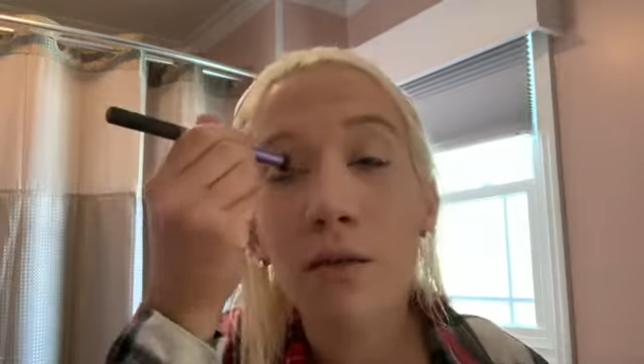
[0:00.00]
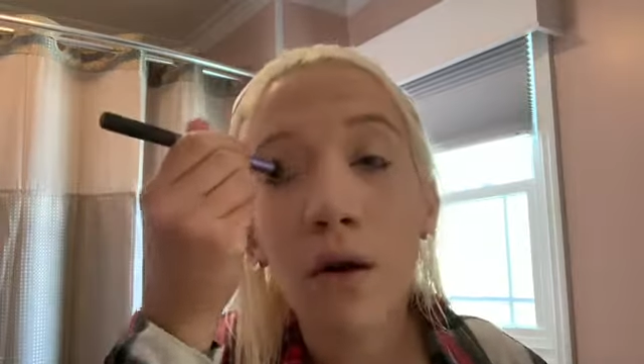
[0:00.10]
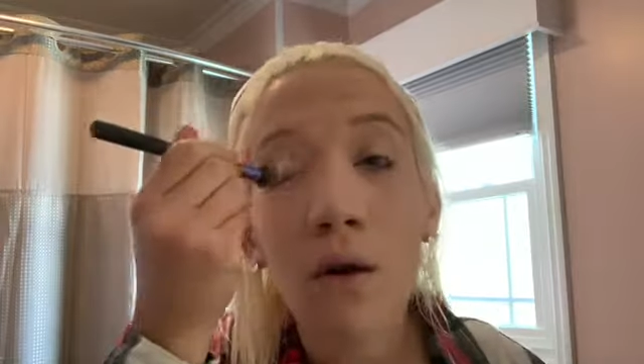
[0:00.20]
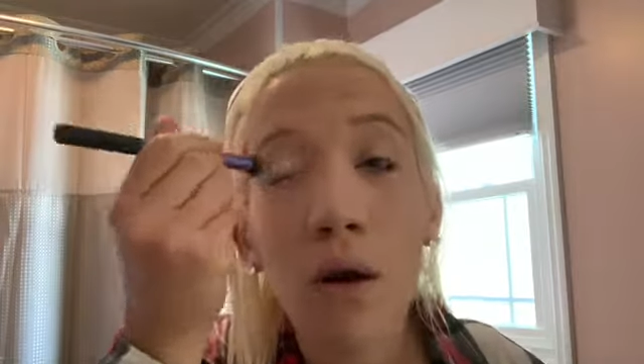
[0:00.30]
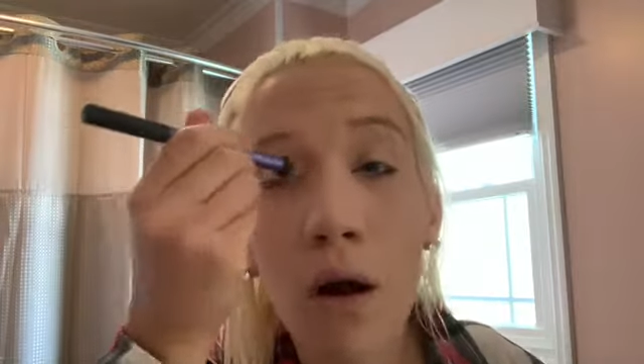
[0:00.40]

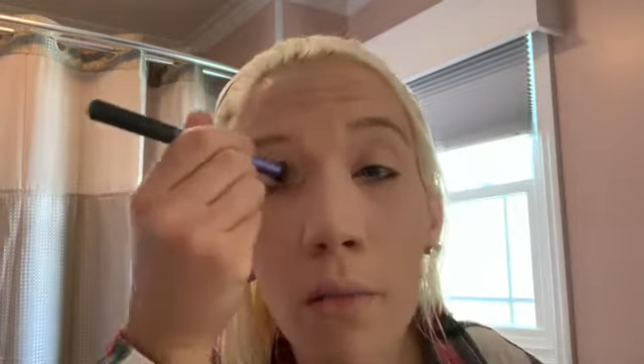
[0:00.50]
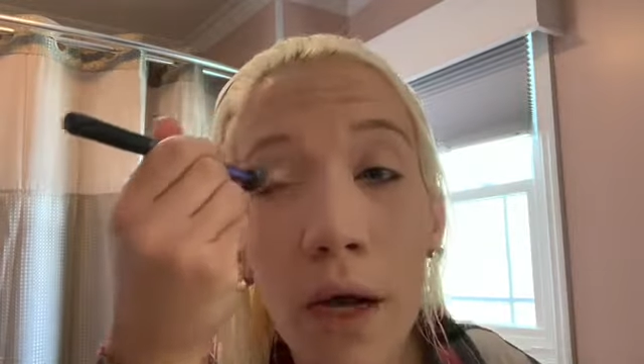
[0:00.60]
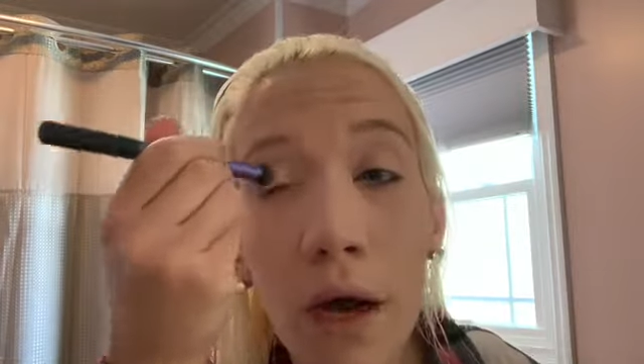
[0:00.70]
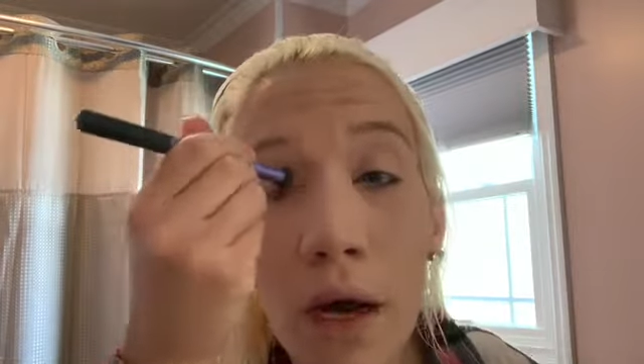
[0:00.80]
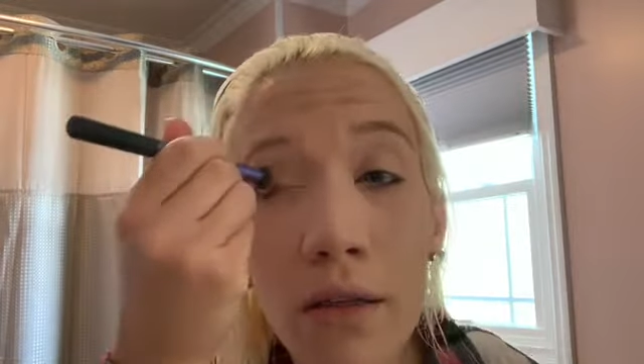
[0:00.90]
go on my
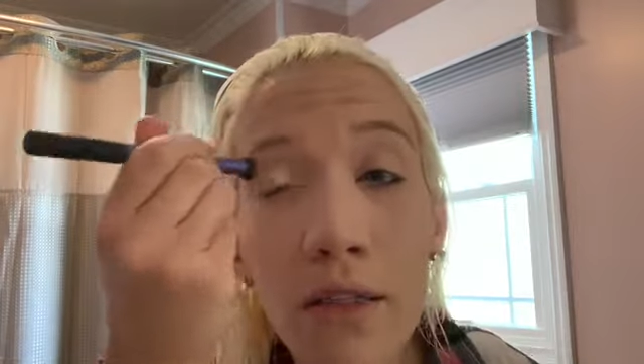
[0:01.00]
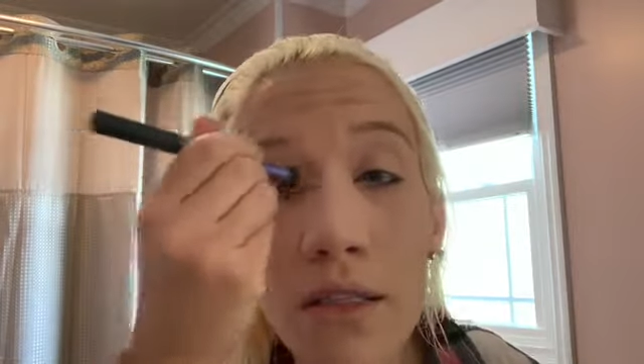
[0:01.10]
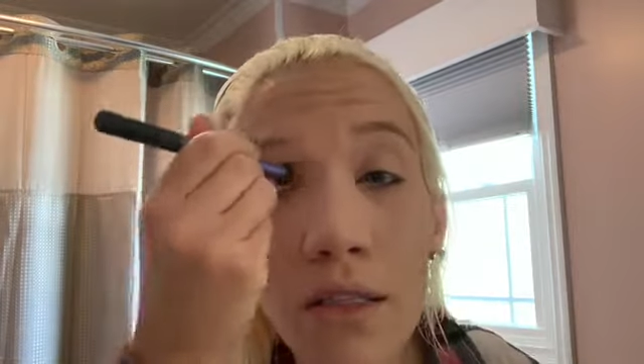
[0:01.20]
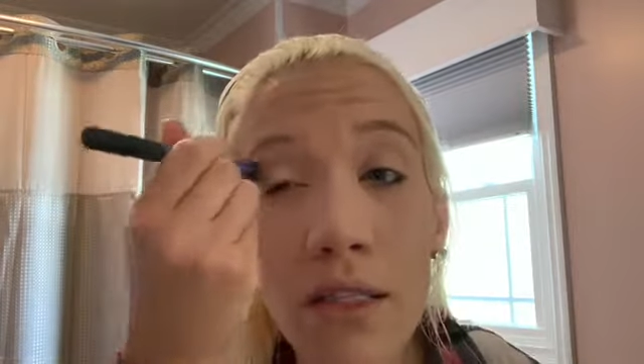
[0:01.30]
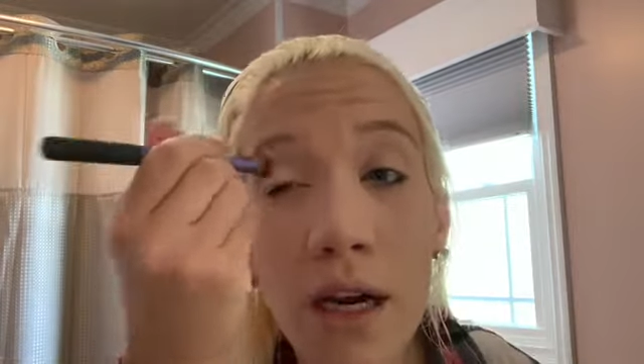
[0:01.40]
eyelids,
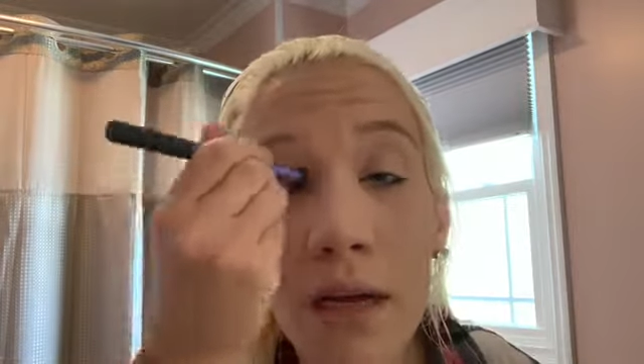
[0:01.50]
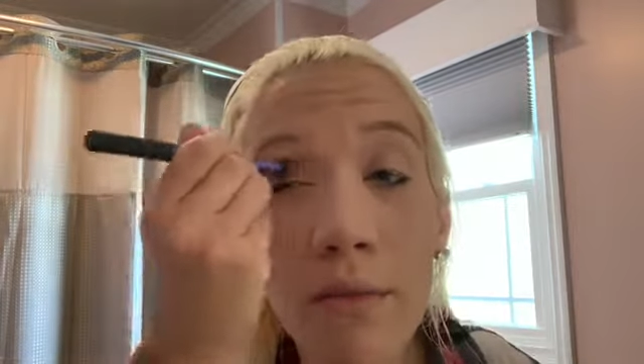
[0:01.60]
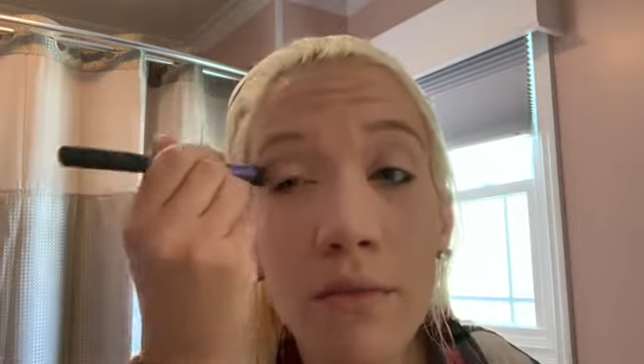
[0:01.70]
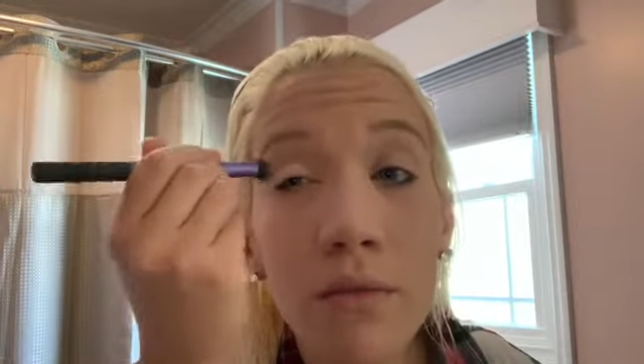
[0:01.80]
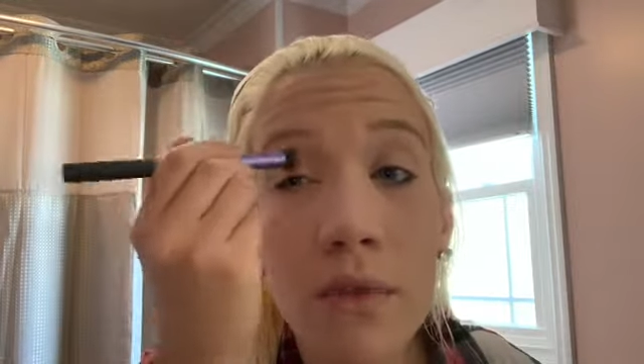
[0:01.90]
because
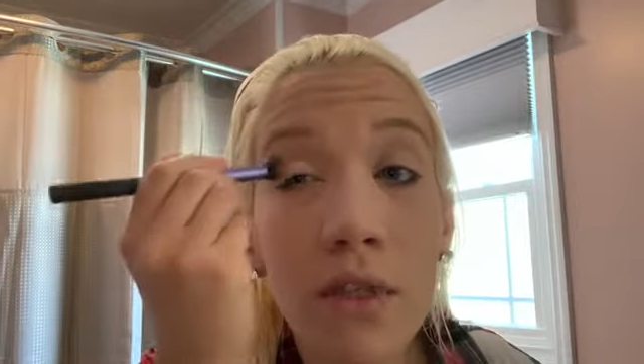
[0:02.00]
I'm